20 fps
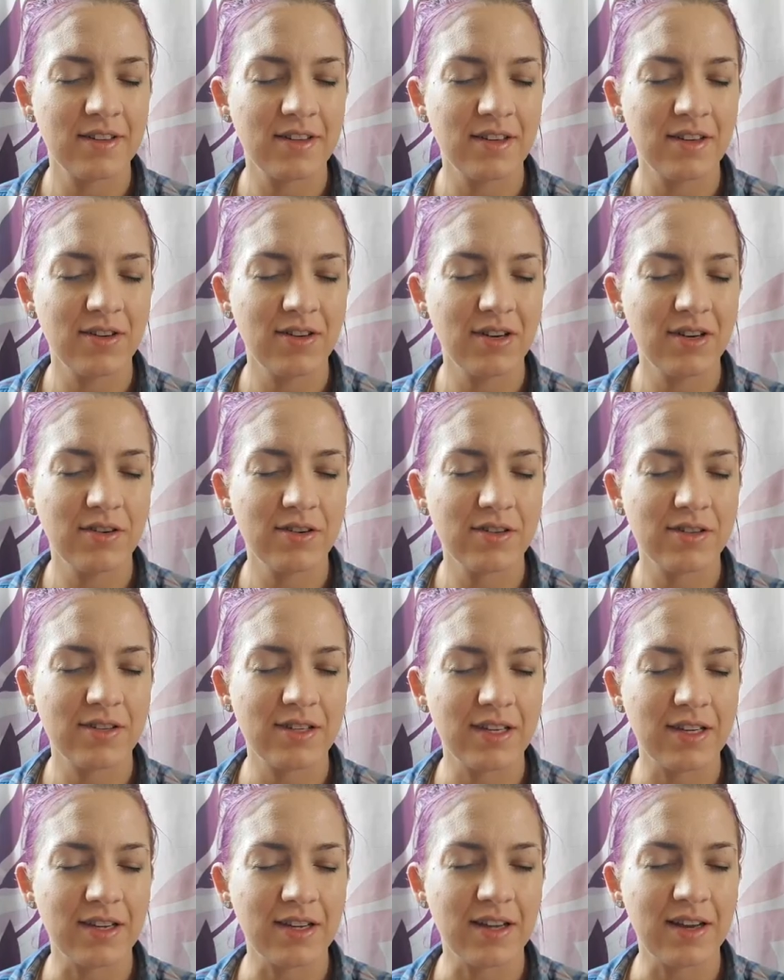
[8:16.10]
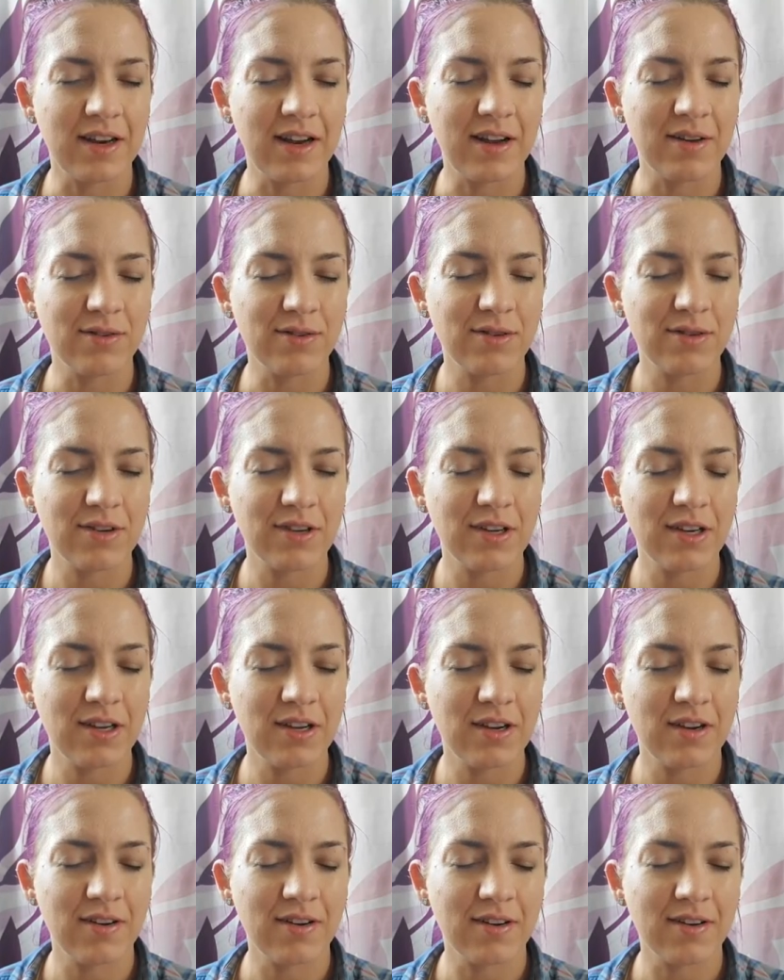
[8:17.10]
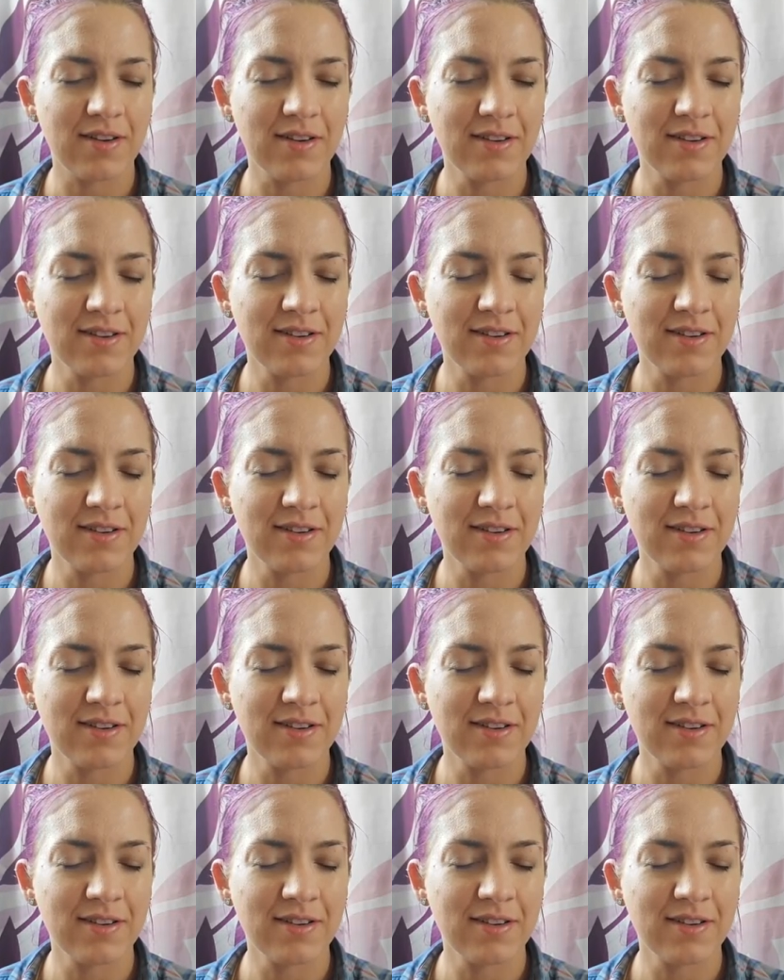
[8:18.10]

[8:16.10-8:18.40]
And your ears sticking out so you can hear.